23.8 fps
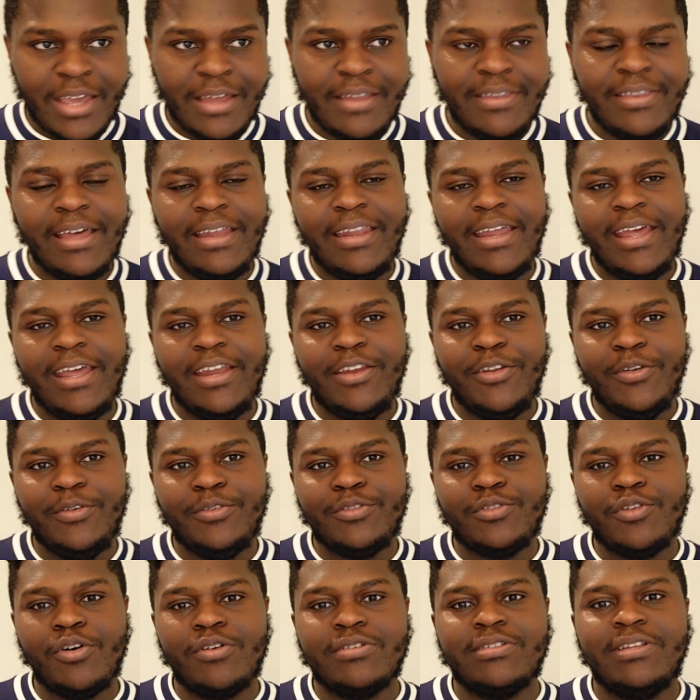They do
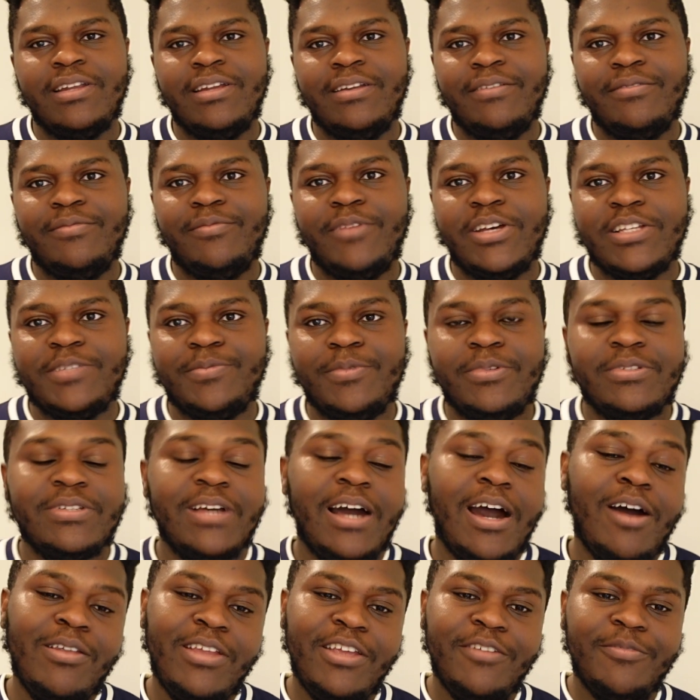stocks and investments.
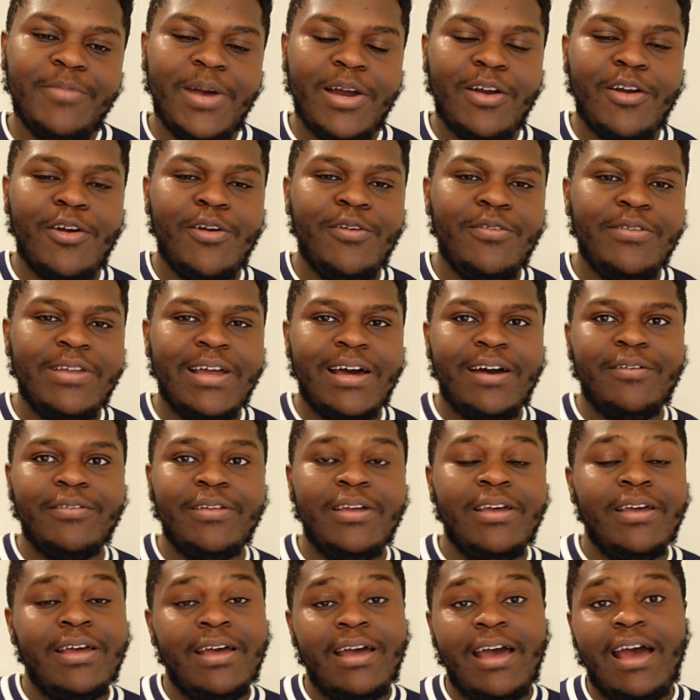I'll leave my code down
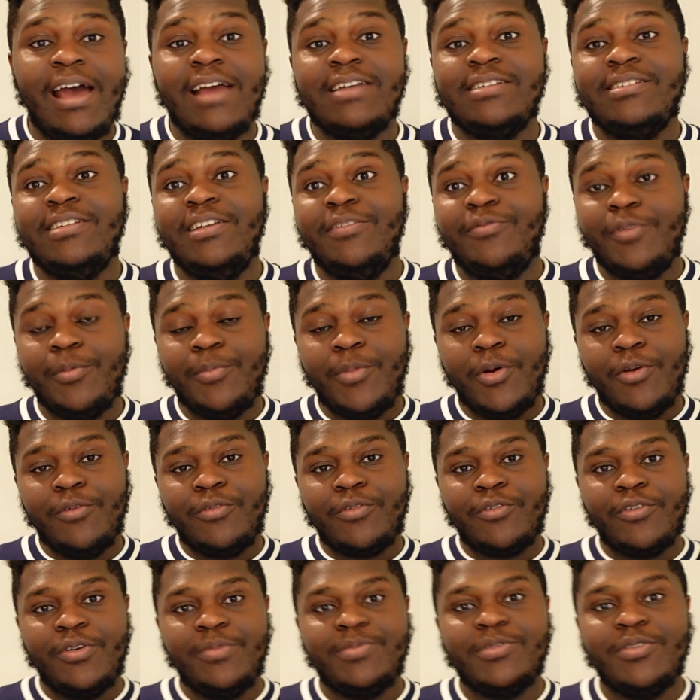actually for both
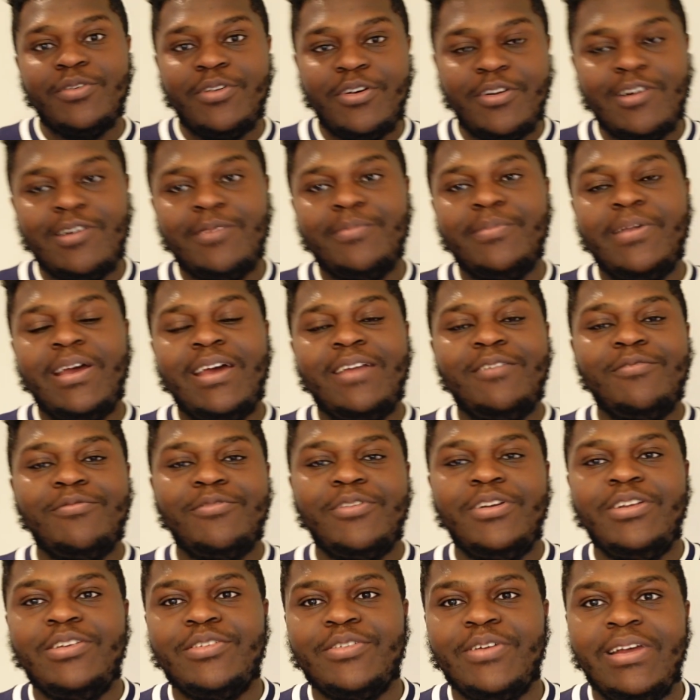crypto.com and
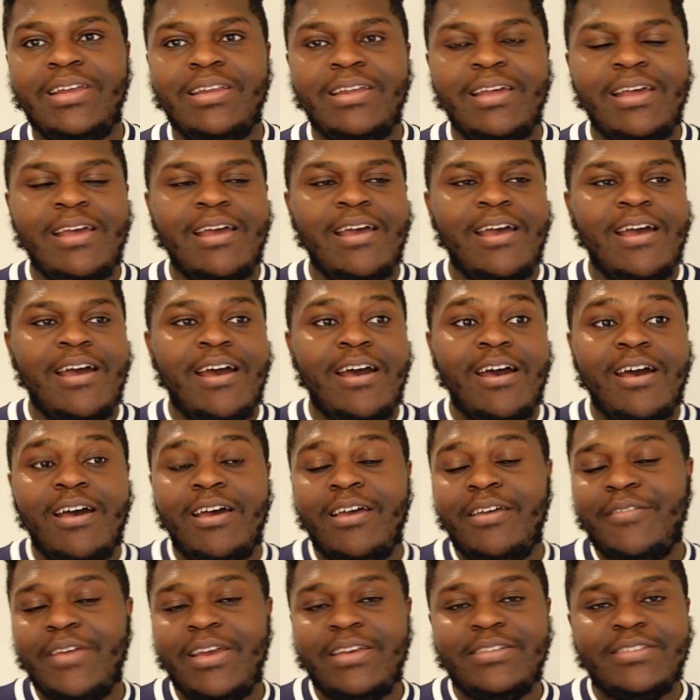Freetrade.
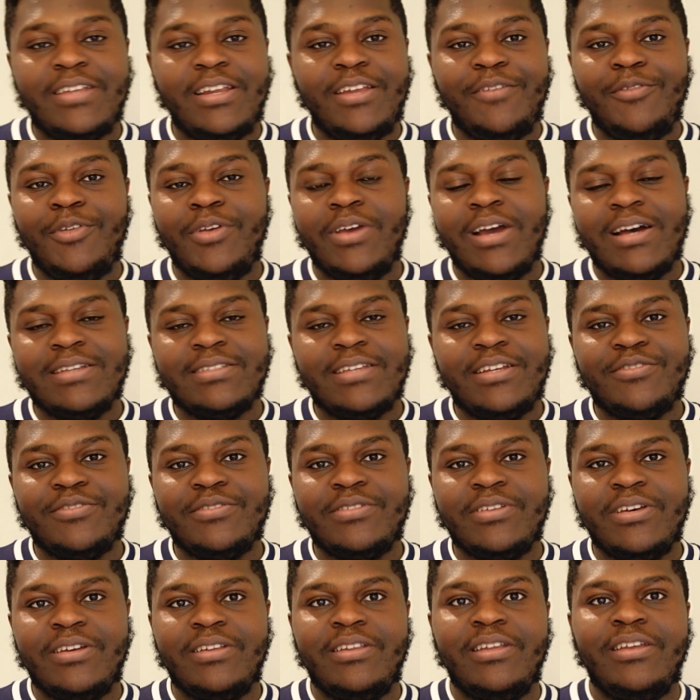In case any of you guys are
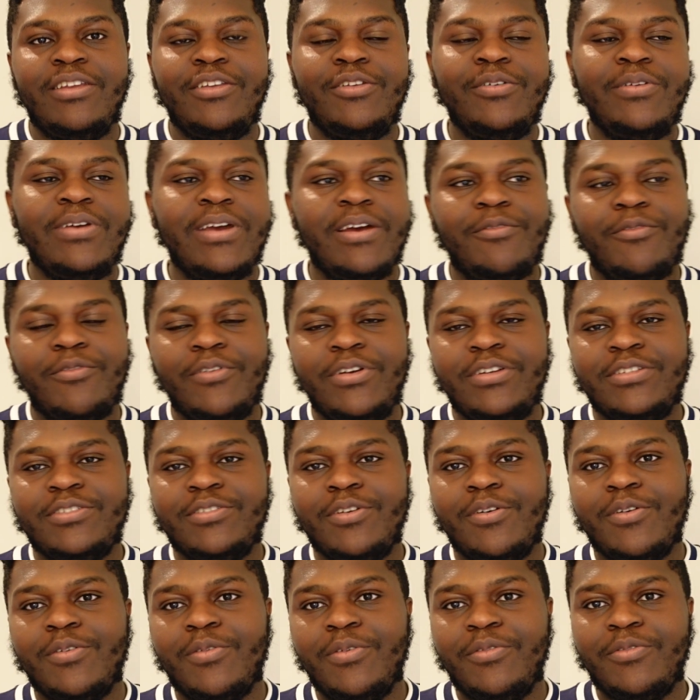interested, you get a free
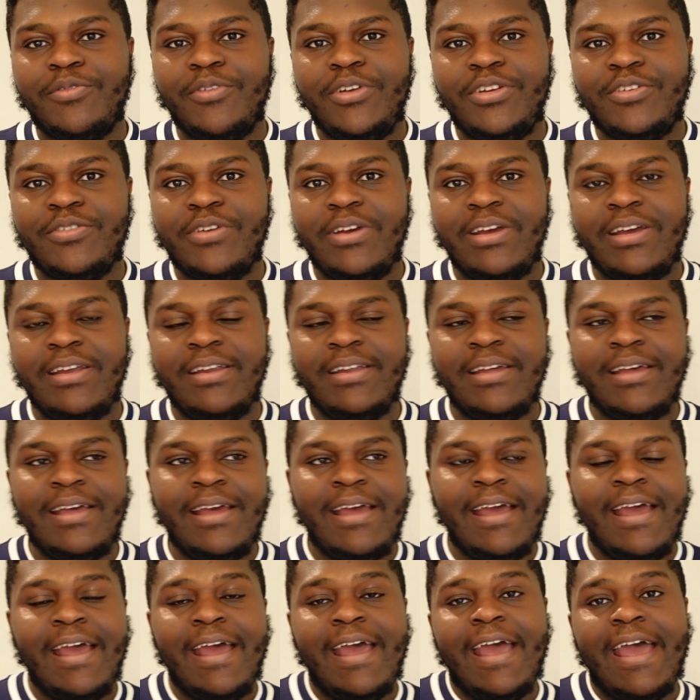stock with Freetrade,
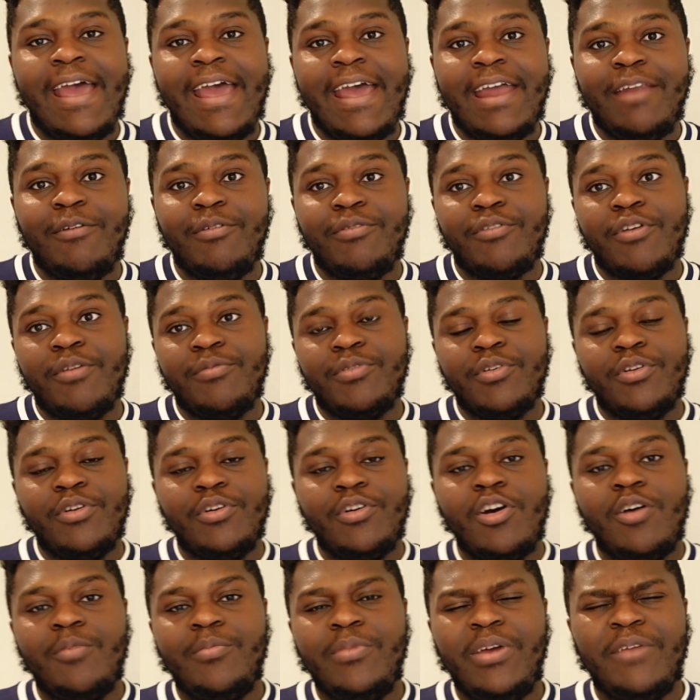and with
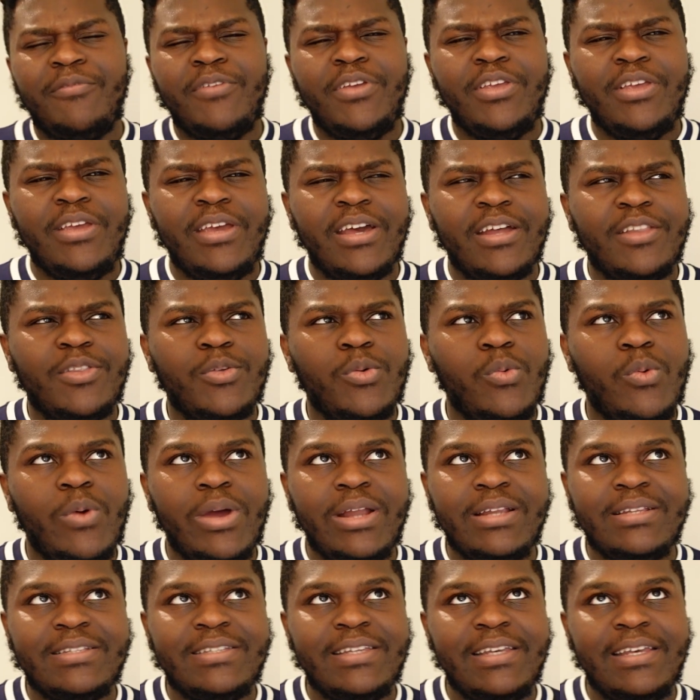crypto.com, I think you get
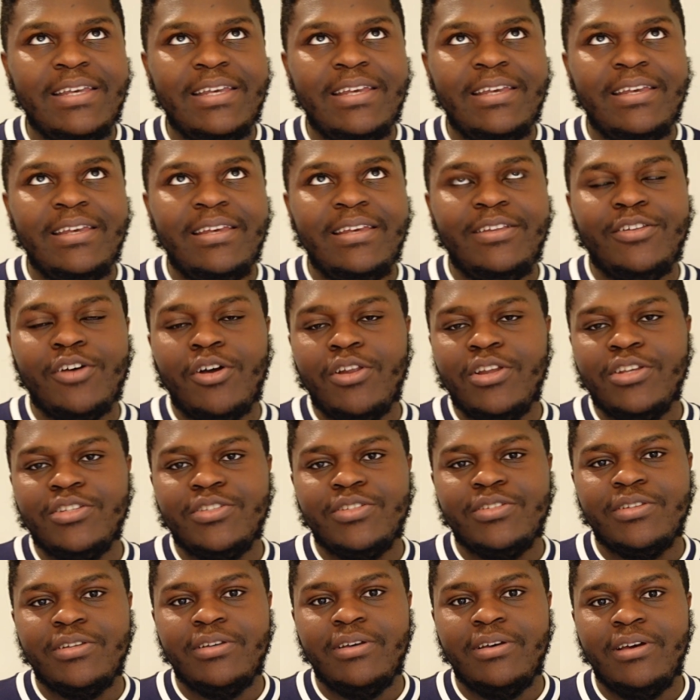
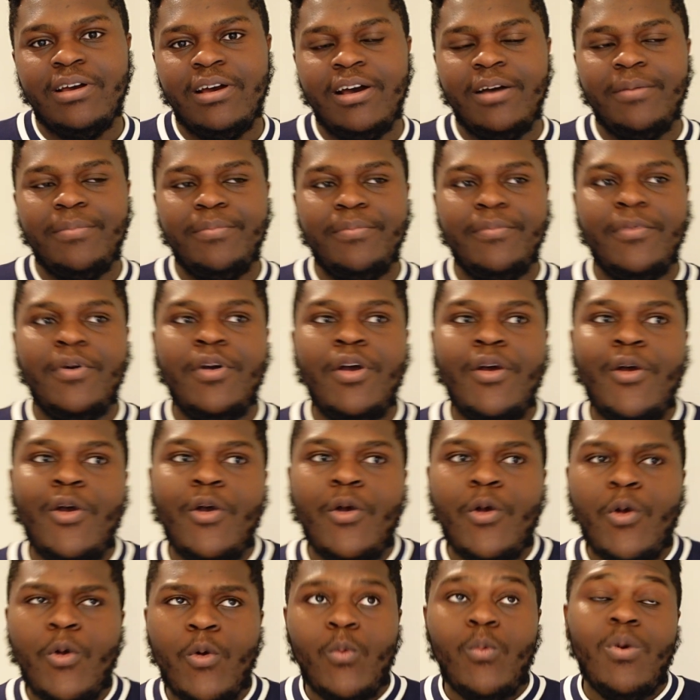$20
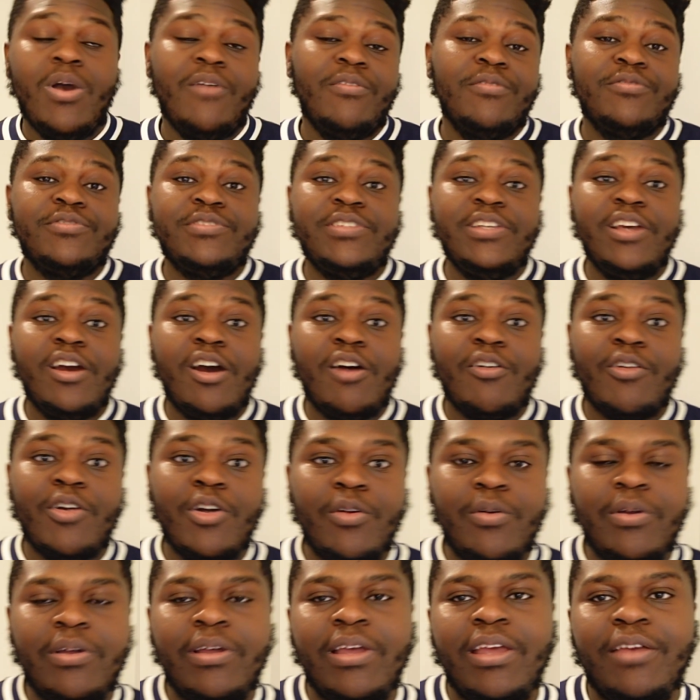worth of
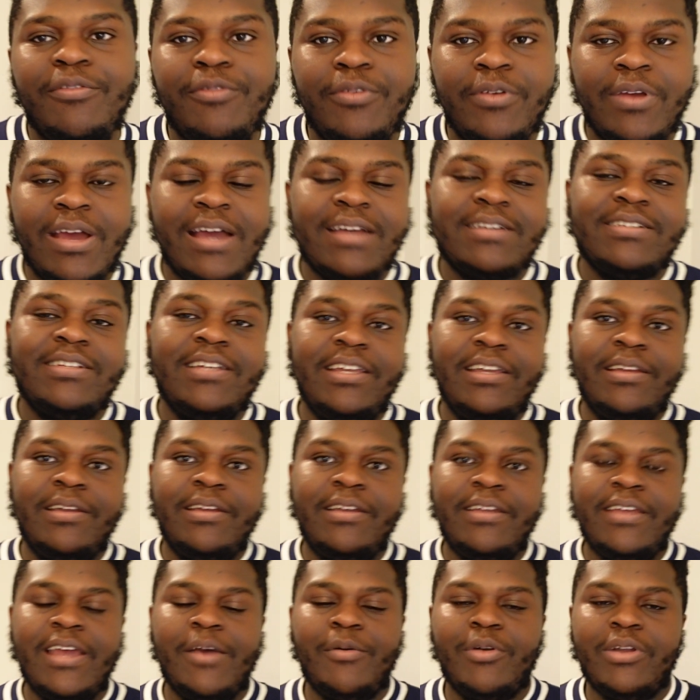CRO if you actually
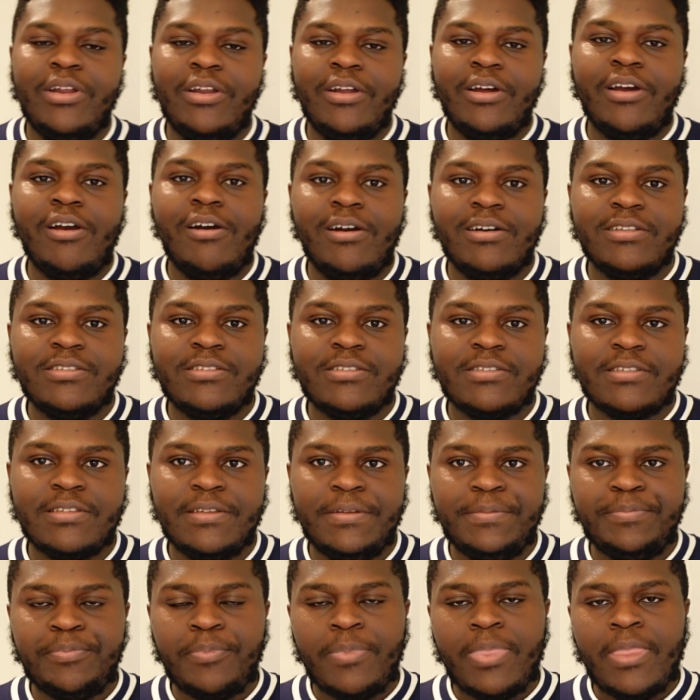get one of their cards.
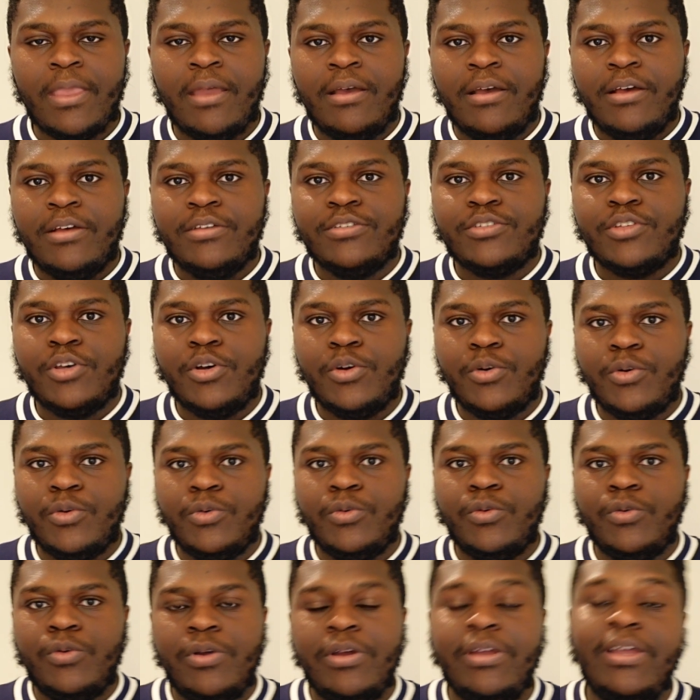
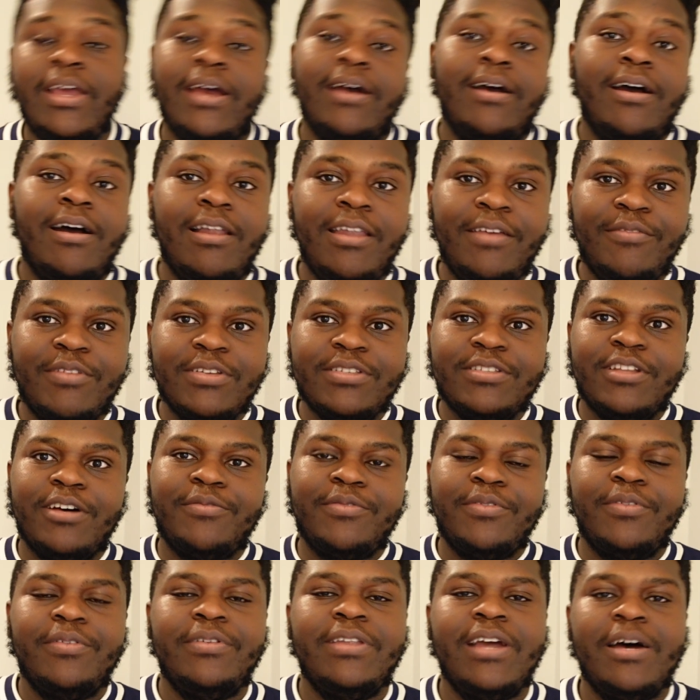So yeah, I'll leave the
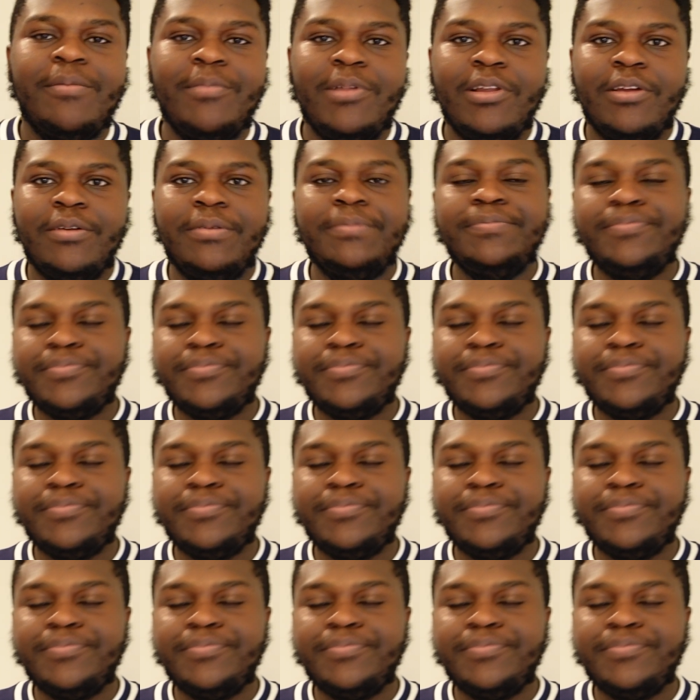stuff down below.